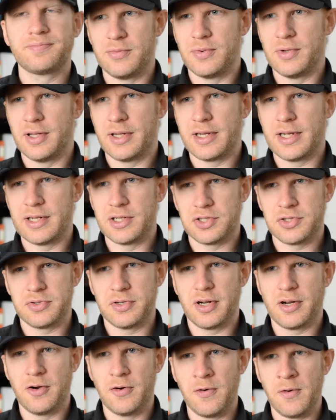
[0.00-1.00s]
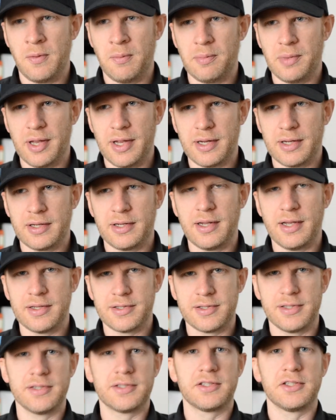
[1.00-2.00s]
really kind of struck home like
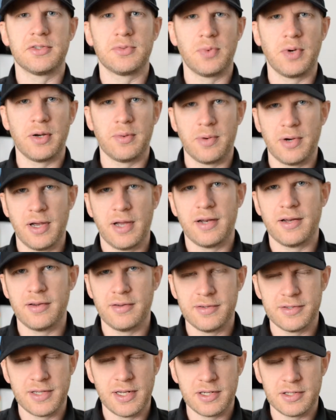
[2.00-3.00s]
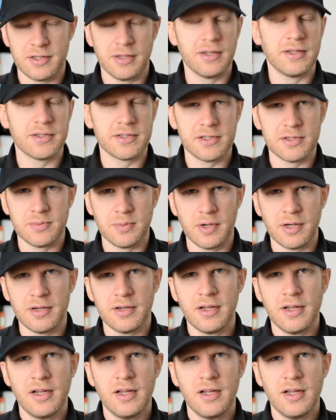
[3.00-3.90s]
yes this is where we're headed essentially this is what